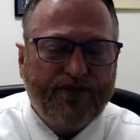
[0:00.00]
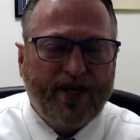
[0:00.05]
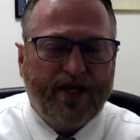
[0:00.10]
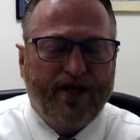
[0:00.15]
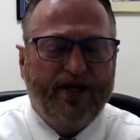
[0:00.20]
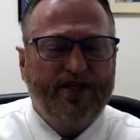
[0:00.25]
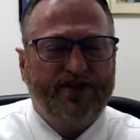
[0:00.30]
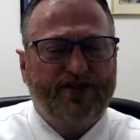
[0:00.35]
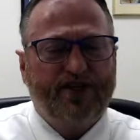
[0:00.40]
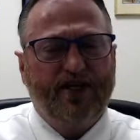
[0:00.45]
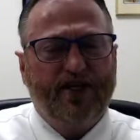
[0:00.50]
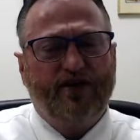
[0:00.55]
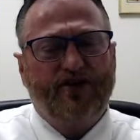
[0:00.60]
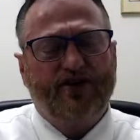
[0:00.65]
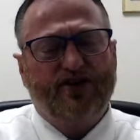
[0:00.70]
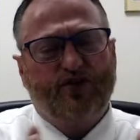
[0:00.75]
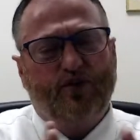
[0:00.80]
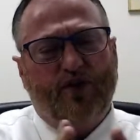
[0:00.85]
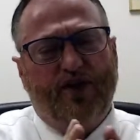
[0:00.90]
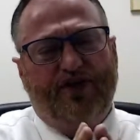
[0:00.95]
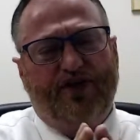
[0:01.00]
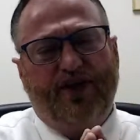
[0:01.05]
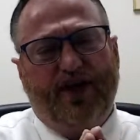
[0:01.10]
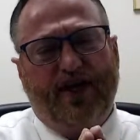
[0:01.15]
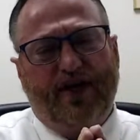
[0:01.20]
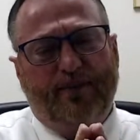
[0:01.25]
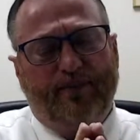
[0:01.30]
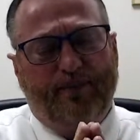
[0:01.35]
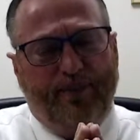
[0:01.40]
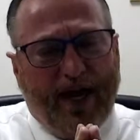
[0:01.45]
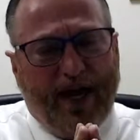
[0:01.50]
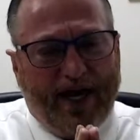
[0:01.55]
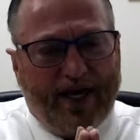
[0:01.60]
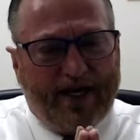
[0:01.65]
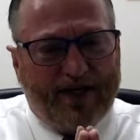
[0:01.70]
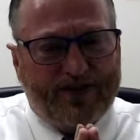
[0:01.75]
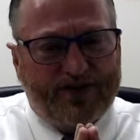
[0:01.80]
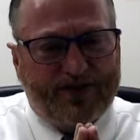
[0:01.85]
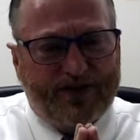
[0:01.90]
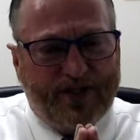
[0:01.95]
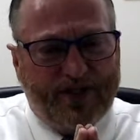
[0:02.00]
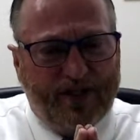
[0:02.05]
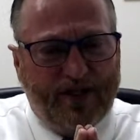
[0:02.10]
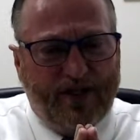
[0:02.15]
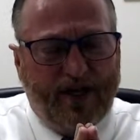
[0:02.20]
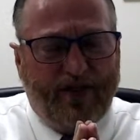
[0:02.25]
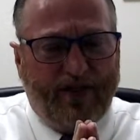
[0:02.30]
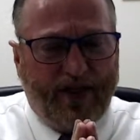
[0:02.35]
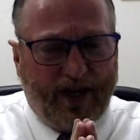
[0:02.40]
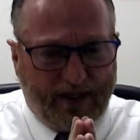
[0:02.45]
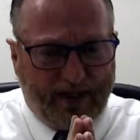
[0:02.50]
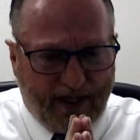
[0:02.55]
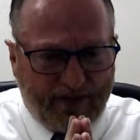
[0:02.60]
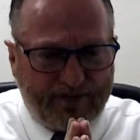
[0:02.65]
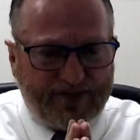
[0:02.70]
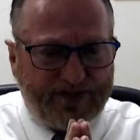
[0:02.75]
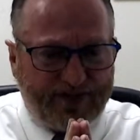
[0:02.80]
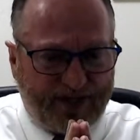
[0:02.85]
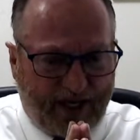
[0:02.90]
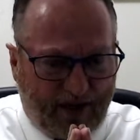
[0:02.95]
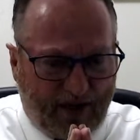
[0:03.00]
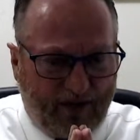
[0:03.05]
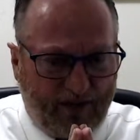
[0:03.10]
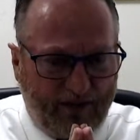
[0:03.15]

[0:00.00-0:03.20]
You see, there's one thing. Banks, they love Zelle,